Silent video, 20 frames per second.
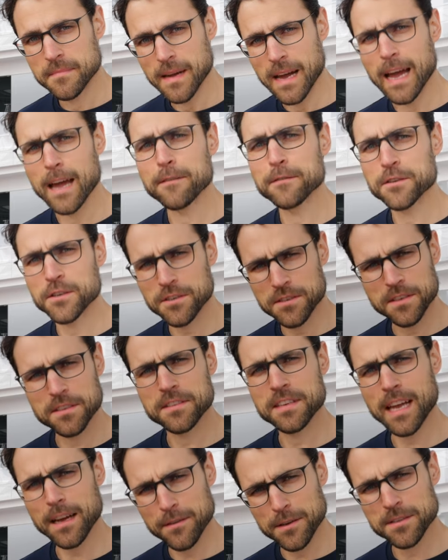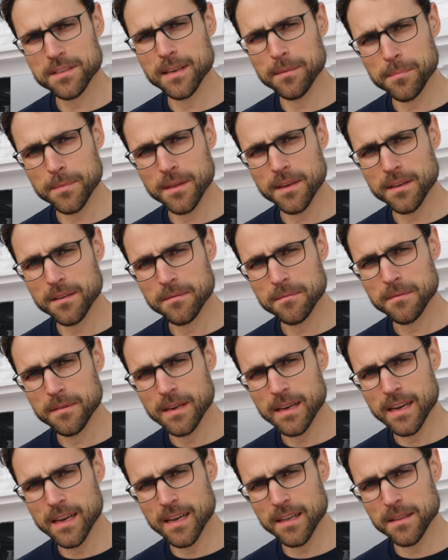I've just discovered something,
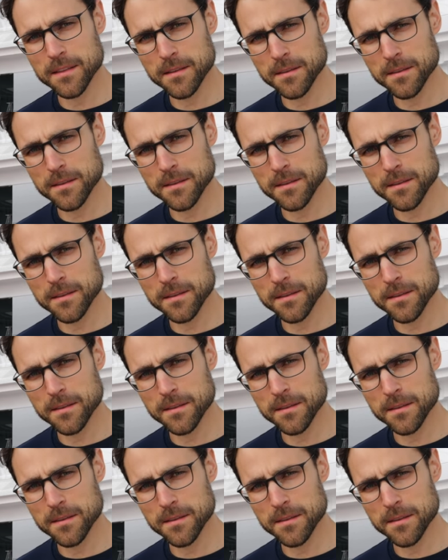and